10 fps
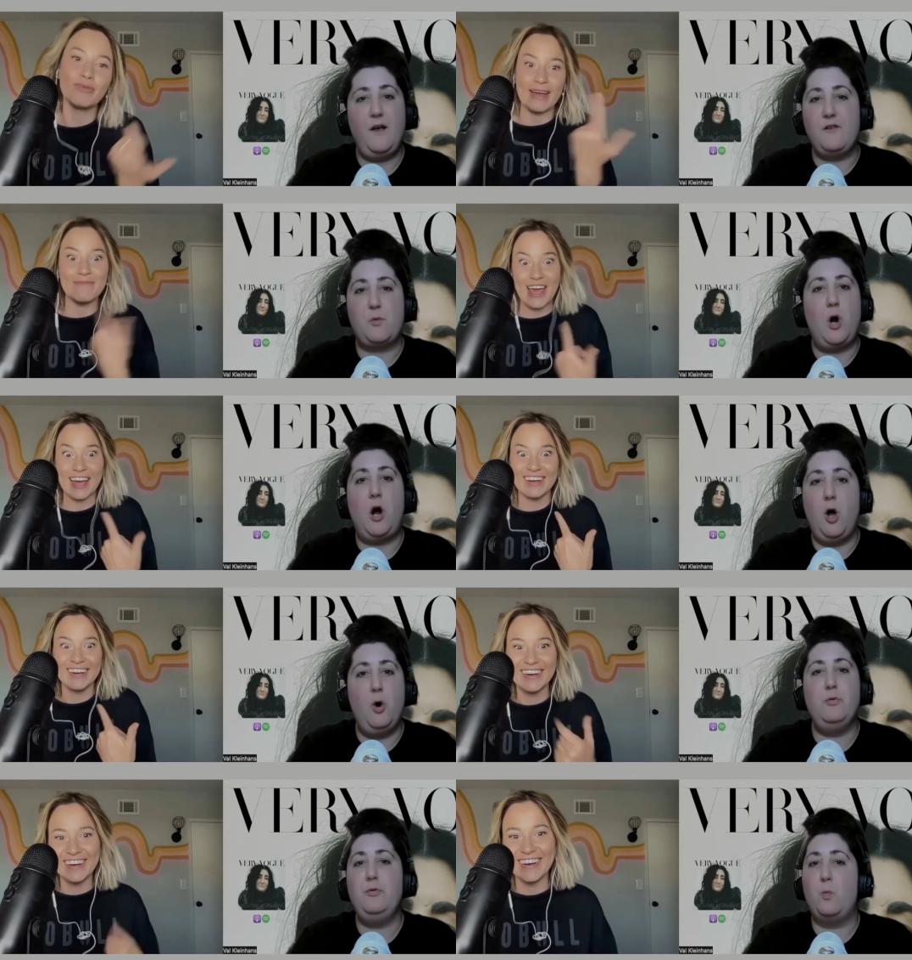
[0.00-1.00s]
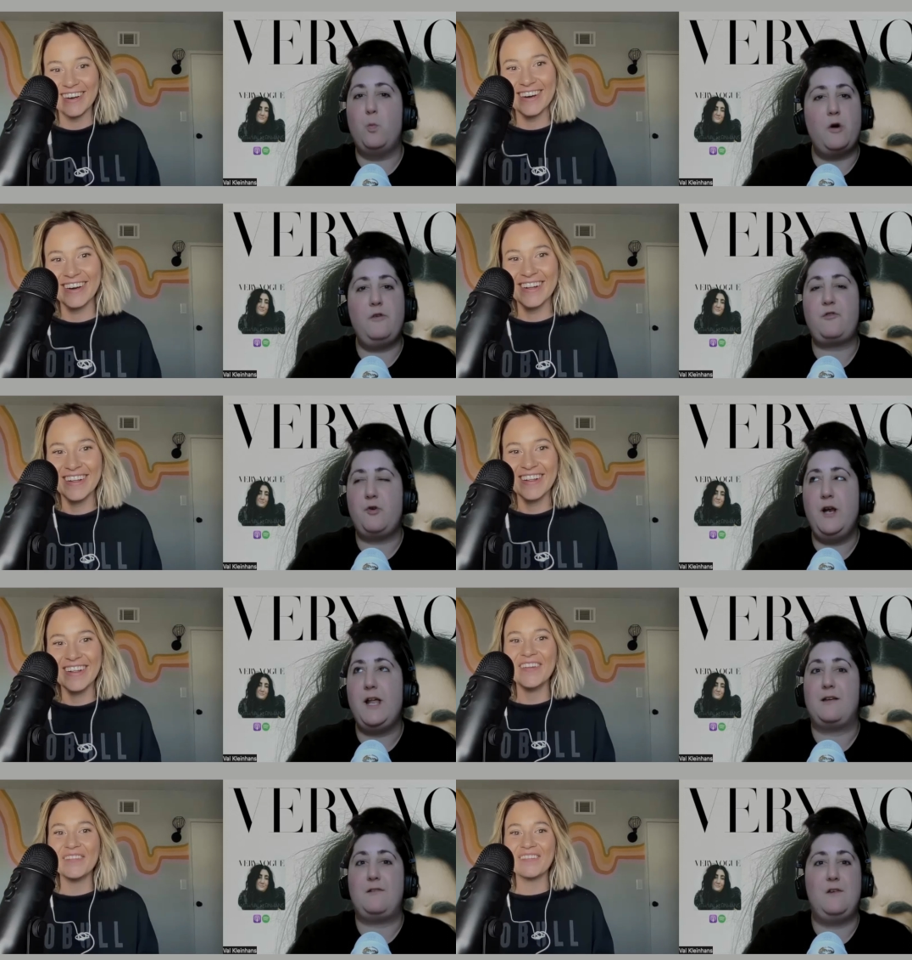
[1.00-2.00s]
Speaker 1: right, us. Me. We're our own worst
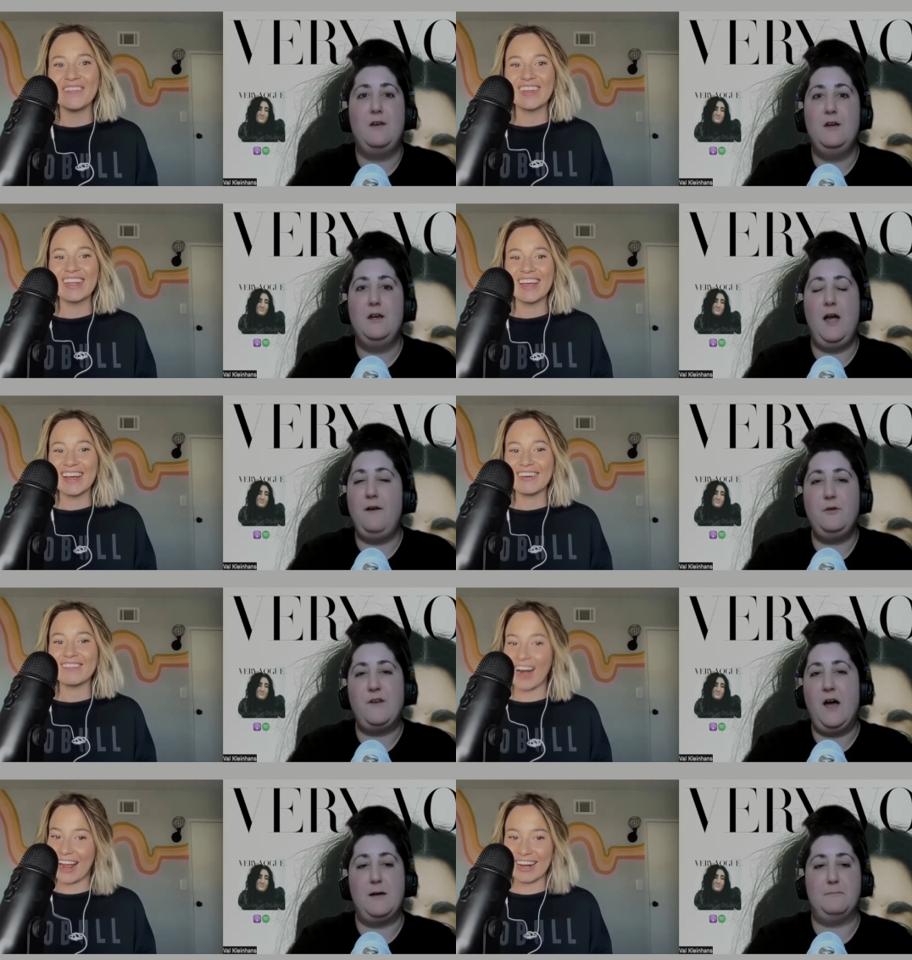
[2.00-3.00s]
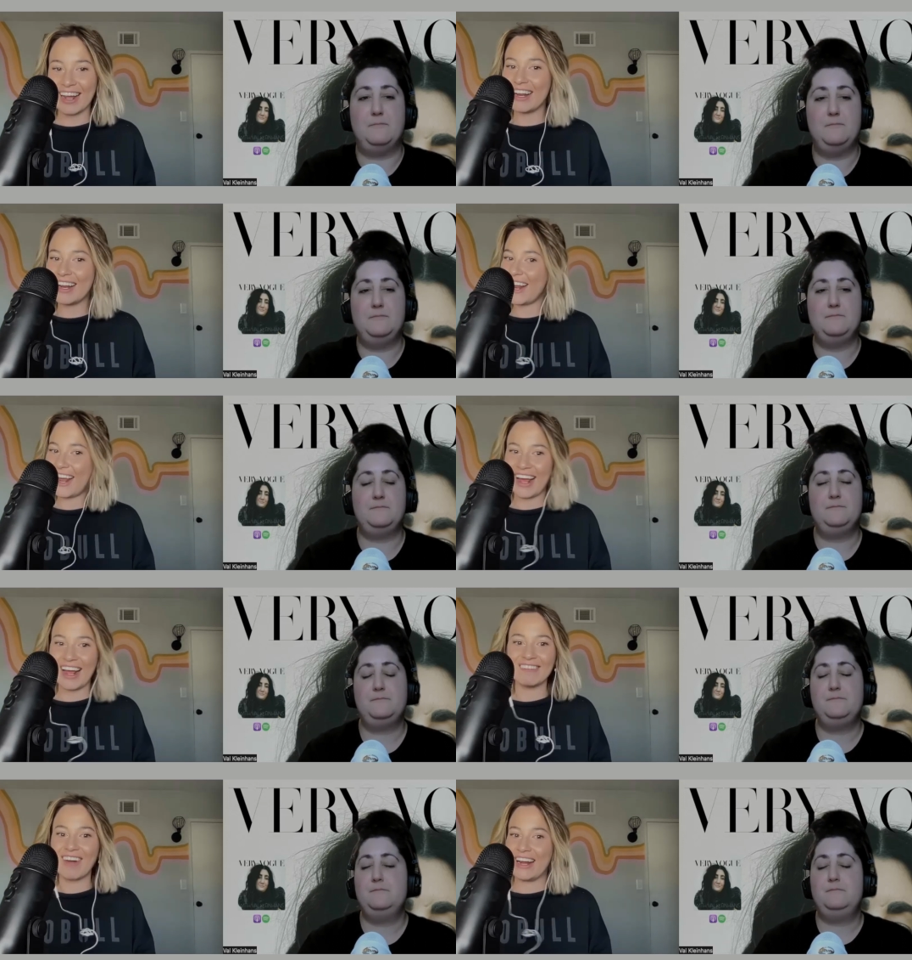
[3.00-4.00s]
critics every time. Right.
Speaker 2: And it,
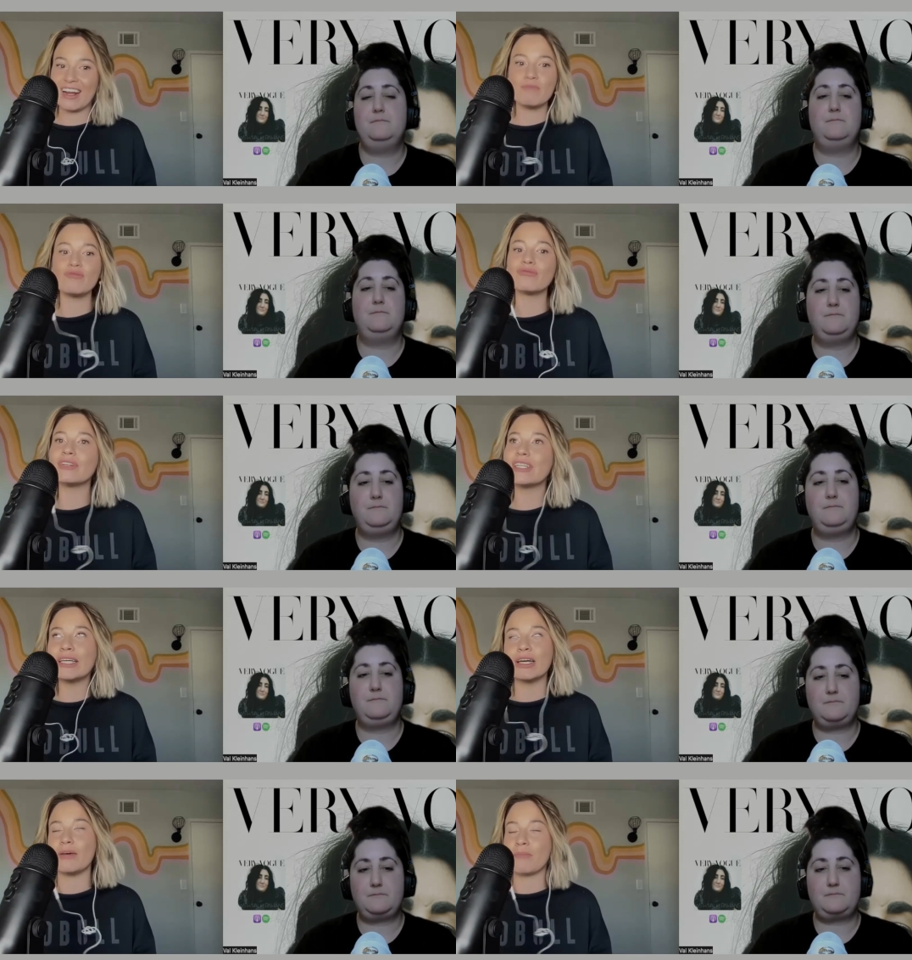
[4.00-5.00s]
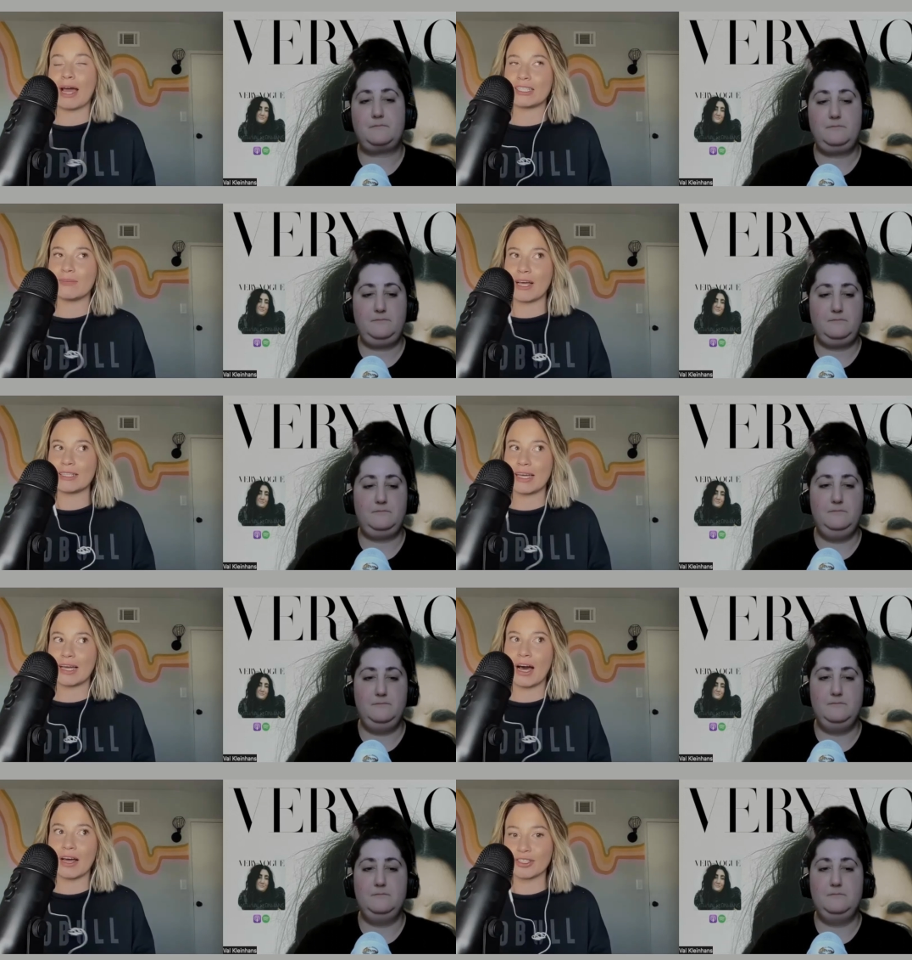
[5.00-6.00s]
Right. And I'm really good at maximizing
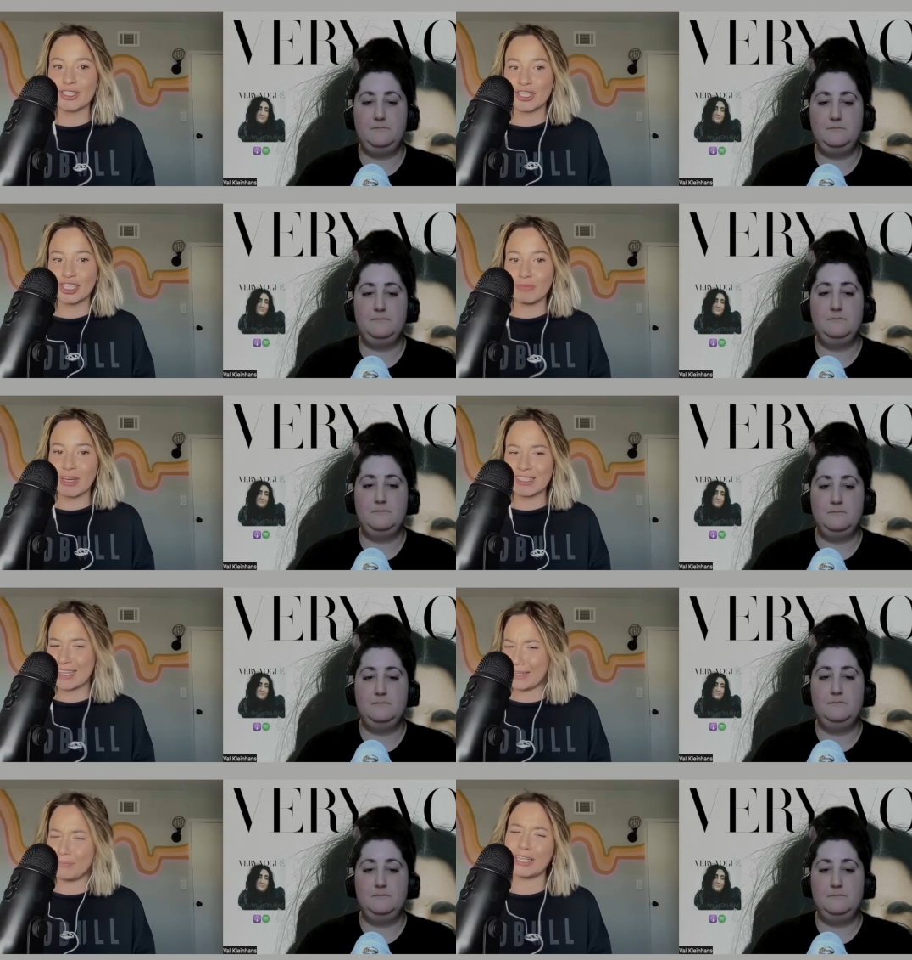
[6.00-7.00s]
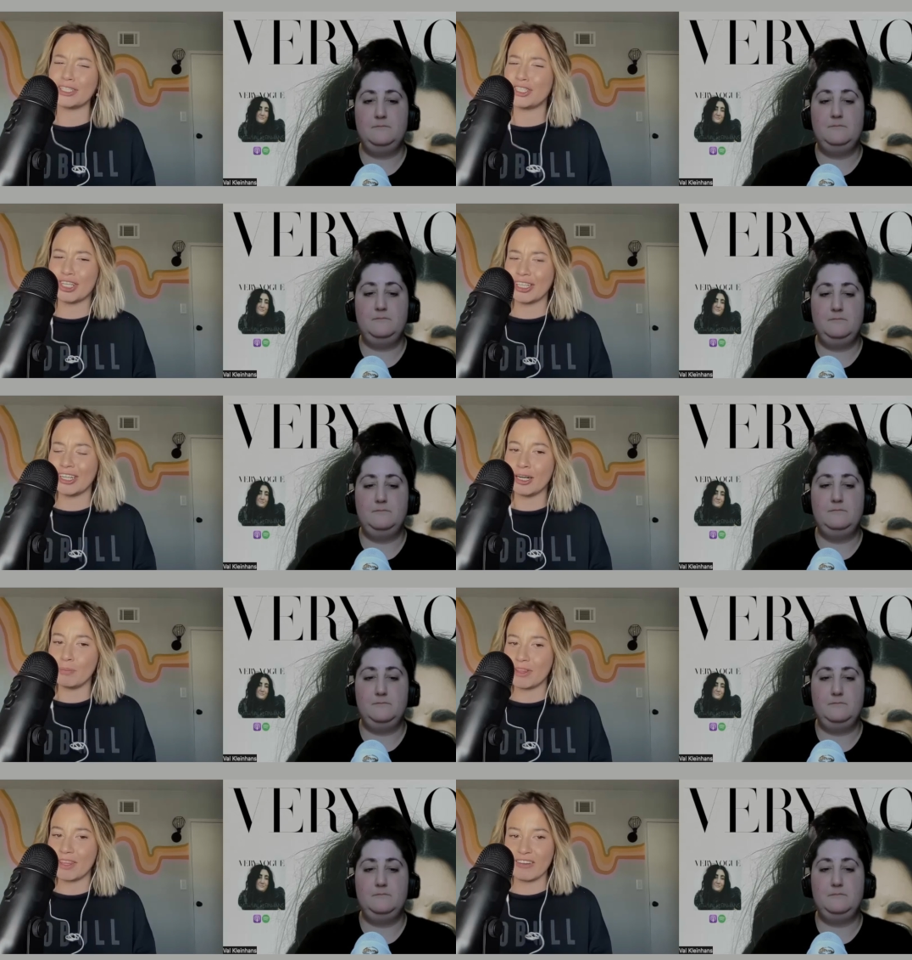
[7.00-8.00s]
others' achievements, like biggest cheerleader.
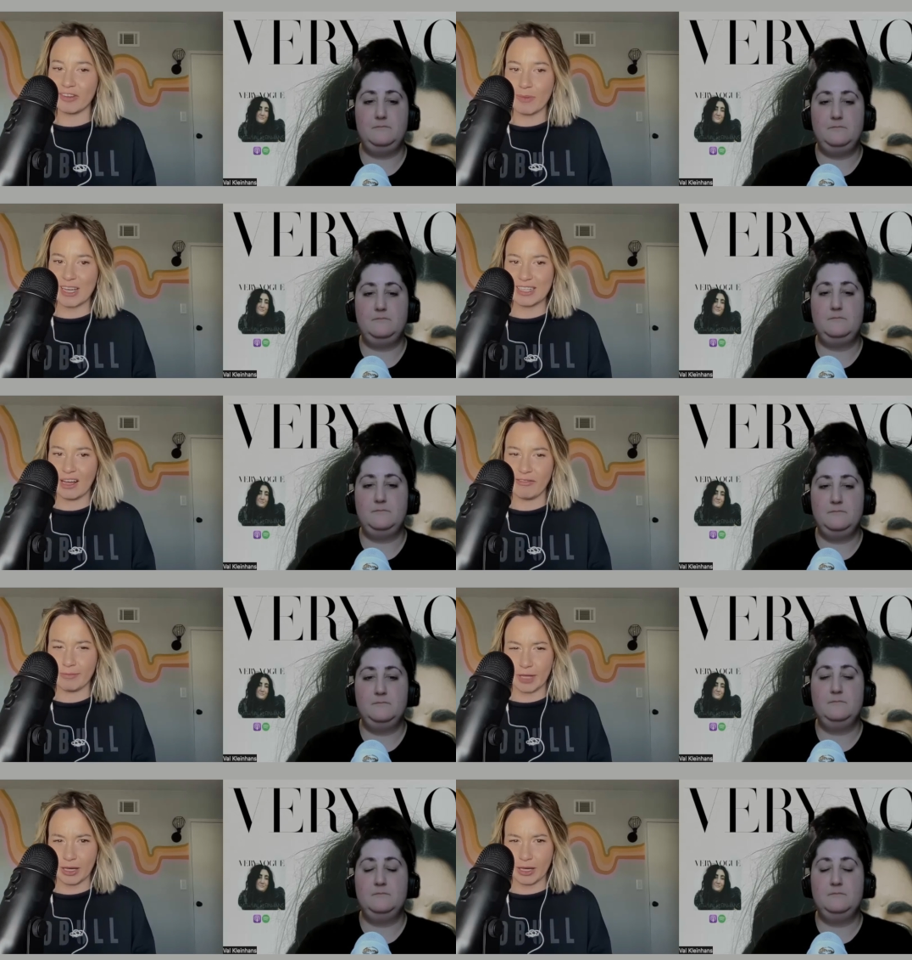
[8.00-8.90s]
But then for myself, I'm like,